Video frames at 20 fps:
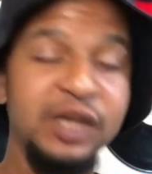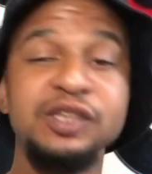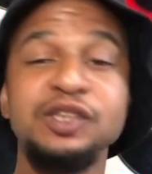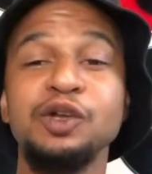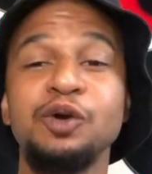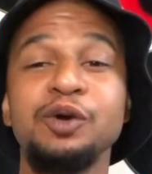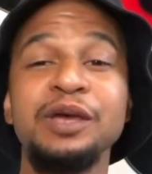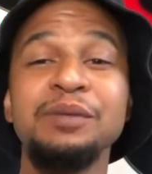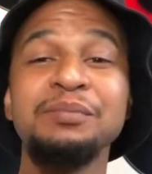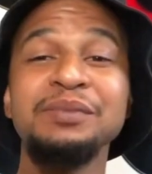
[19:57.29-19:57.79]

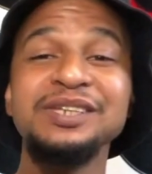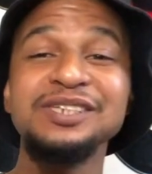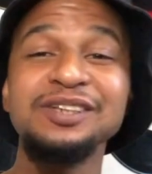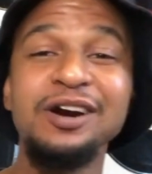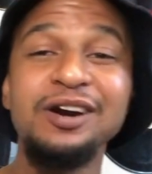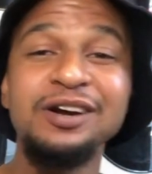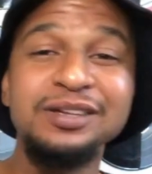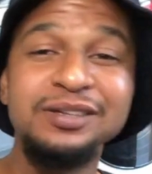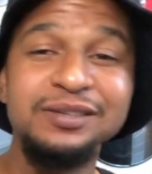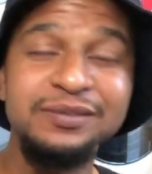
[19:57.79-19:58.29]
Don't get me
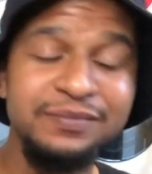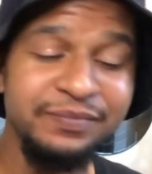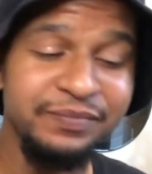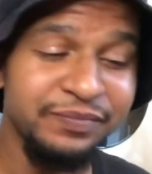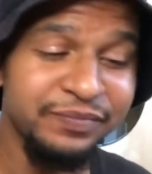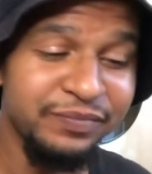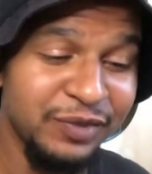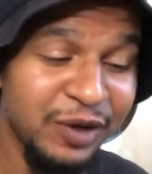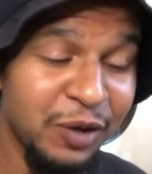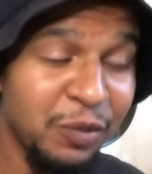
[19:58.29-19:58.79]
started.
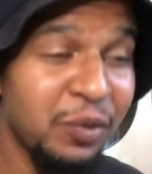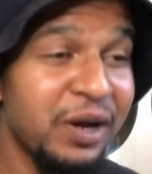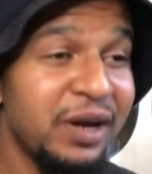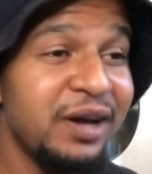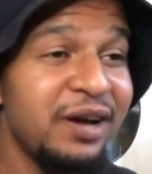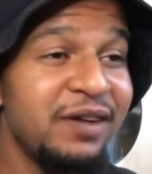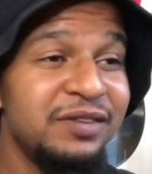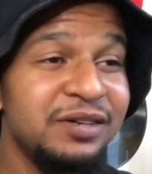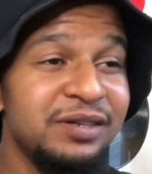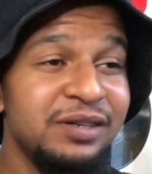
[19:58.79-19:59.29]

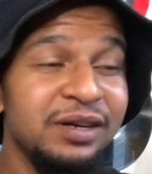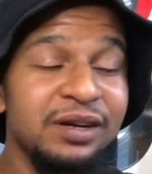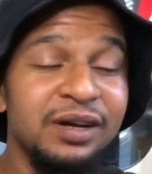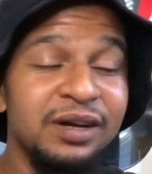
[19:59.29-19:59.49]
Whatever.